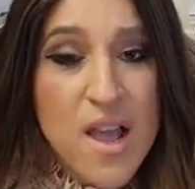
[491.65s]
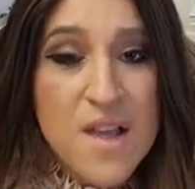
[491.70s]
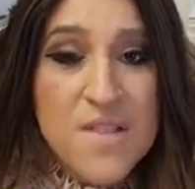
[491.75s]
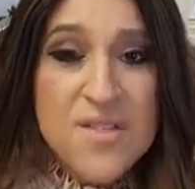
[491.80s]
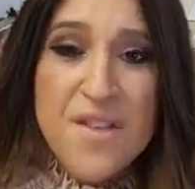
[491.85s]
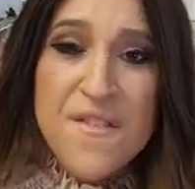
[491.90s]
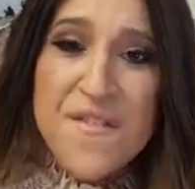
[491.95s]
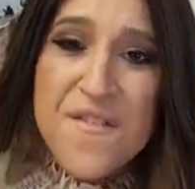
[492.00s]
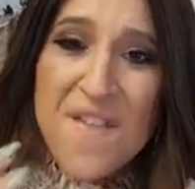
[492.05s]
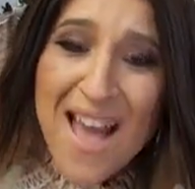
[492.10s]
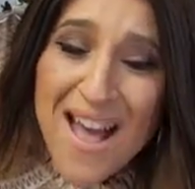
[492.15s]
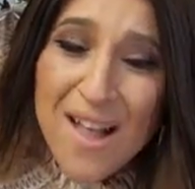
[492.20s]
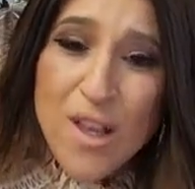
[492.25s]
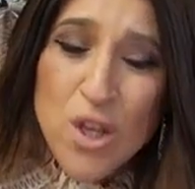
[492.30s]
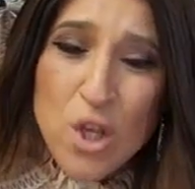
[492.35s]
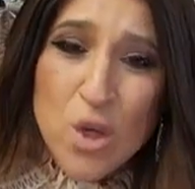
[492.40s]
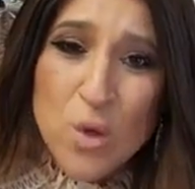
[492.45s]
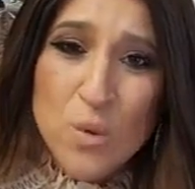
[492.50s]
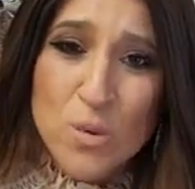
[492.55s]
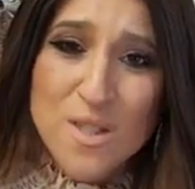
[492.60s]
the
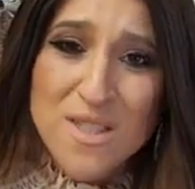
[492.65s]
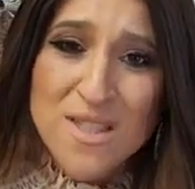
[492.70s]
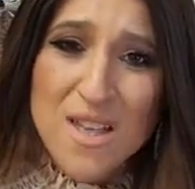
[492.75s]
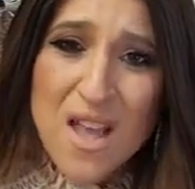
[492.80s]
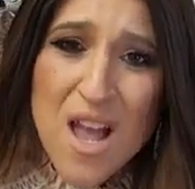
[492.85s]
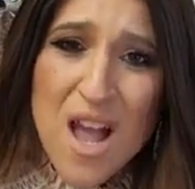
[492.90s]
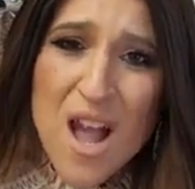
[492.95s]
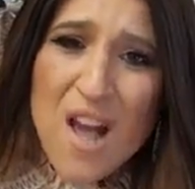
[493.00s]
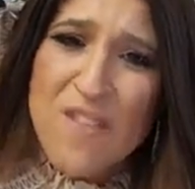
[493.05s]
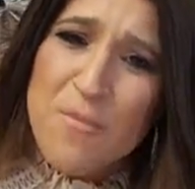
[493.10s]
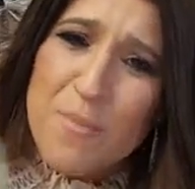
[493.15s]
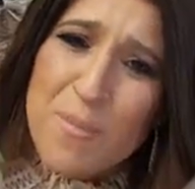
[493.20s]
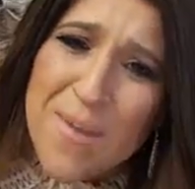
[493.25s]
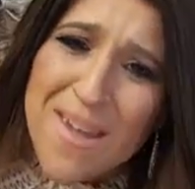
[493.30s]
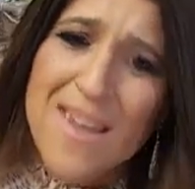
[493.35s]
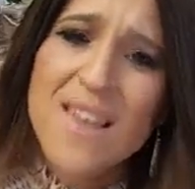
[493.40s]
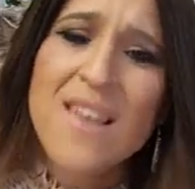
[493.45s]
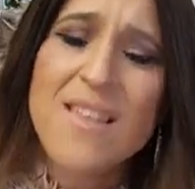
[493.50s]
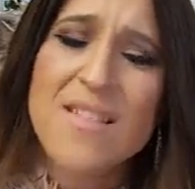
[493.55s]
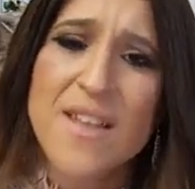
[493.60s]
values of
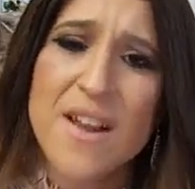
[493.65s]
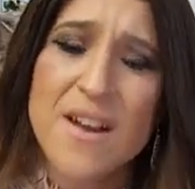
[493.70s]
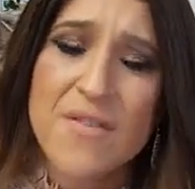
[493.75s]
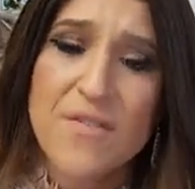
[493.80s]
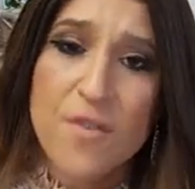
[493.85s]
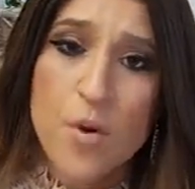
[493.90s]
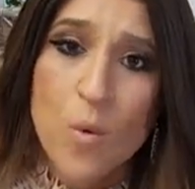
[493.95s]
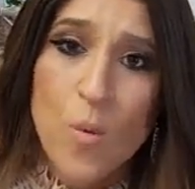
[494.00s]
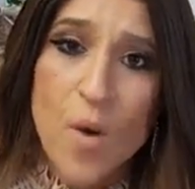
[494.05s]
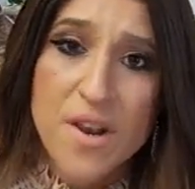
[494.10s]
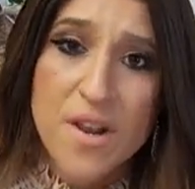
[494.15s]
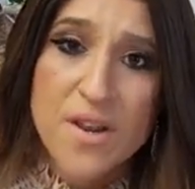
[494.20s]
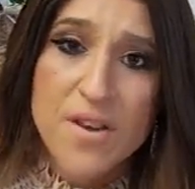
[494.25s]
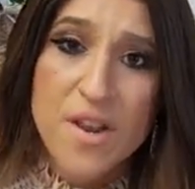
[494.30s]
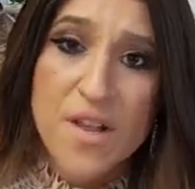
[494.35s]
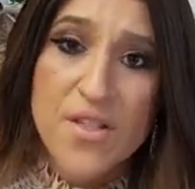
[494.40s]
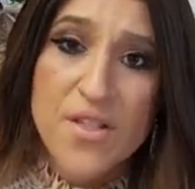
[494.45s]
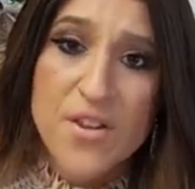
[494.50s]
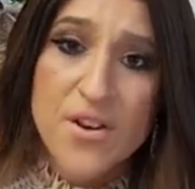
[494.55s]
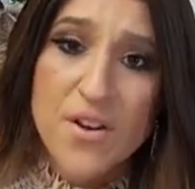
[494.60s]
being there for one
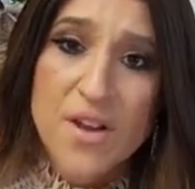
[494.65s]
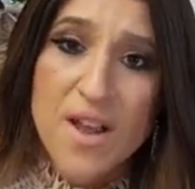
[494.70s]
another.